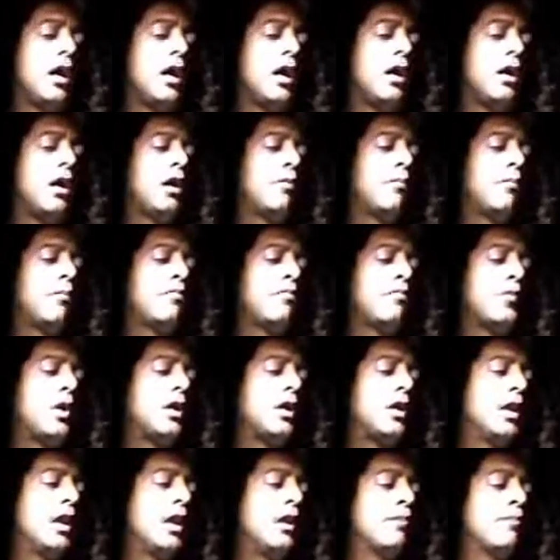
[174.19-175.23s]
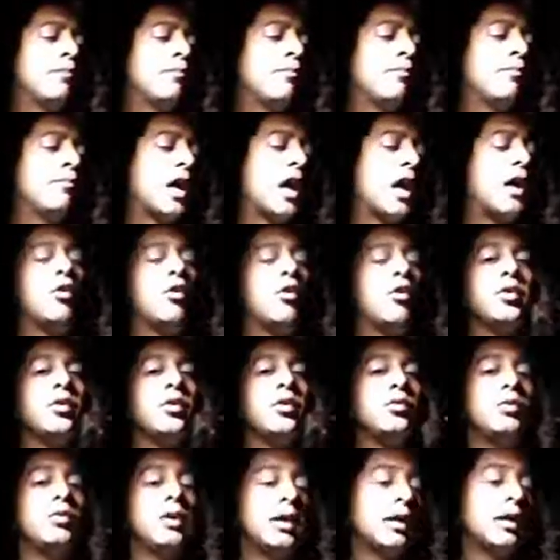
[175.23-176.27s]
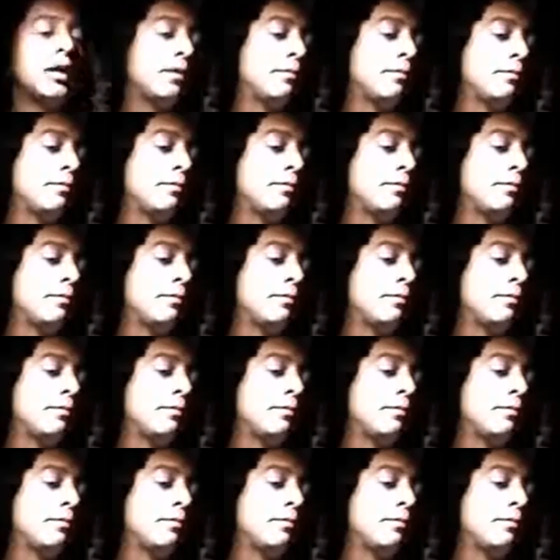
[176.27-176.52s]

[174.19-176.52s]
I hope you